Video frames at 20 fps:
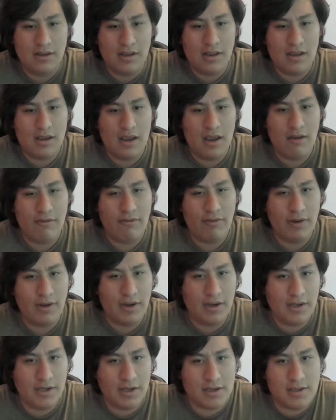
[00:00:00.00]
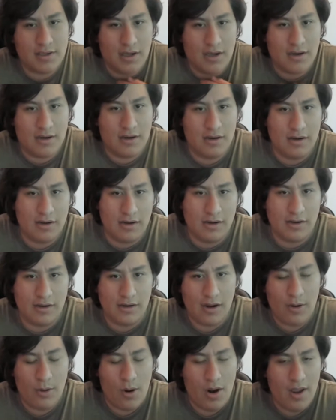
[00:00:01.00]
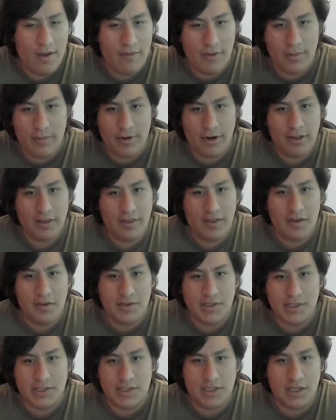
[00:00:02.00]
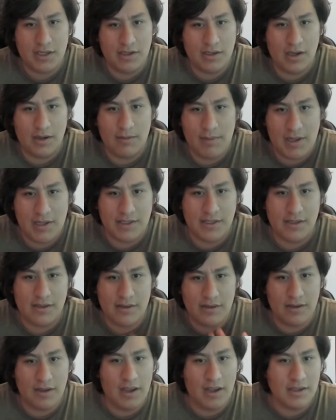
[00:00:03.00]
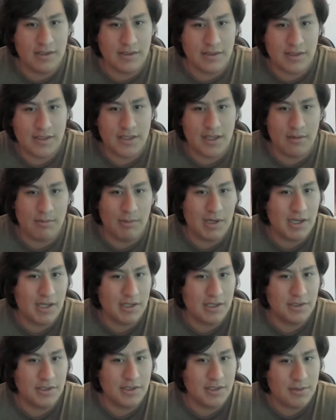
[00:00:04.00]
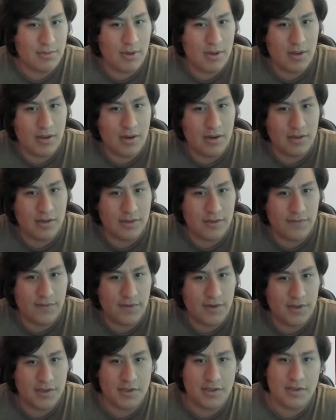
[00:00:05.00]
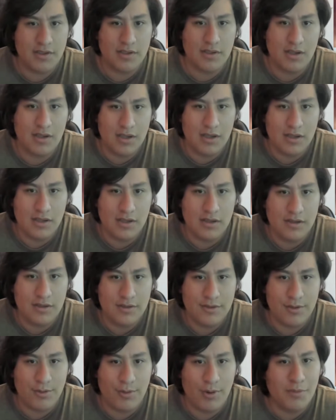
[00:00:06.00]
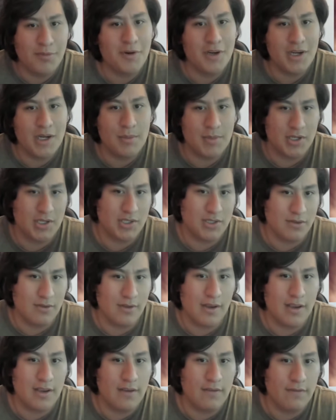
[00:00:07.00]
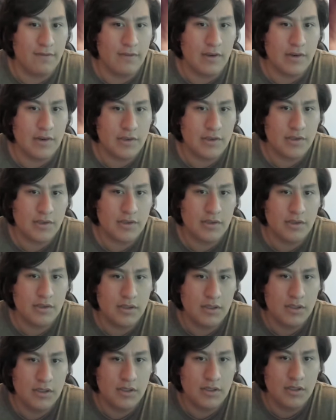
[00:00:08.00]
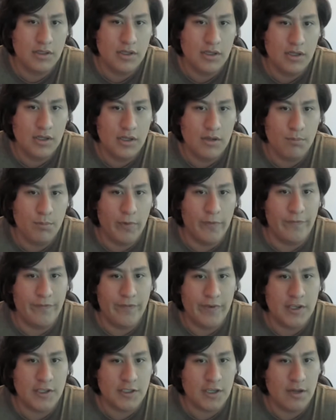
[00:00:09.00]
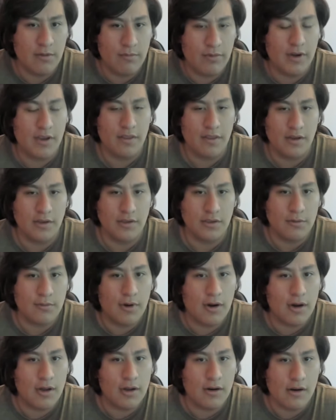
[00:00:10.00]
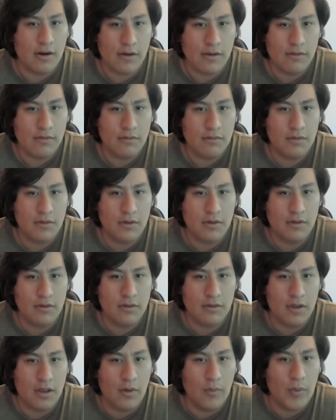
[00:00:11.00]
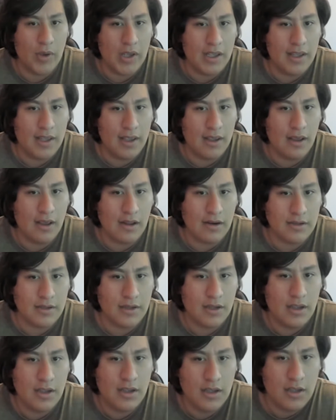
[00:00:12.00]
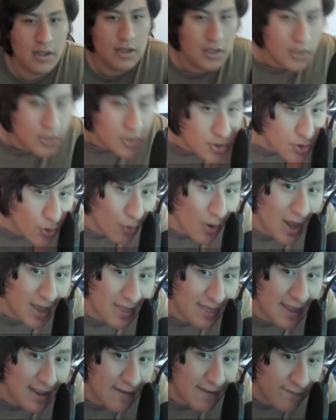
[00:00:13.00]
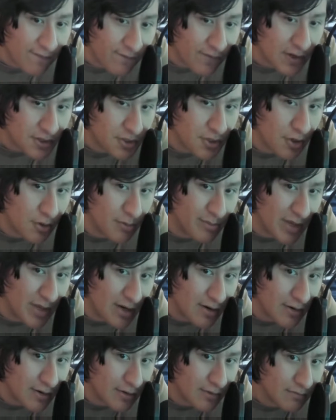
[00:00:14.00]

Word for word: every TikToker or everybody that uses TikTok basically has the same attention span as a fish. So we're pretty much like fish. But fish can breathe underwater and we can't. So I think fish are better.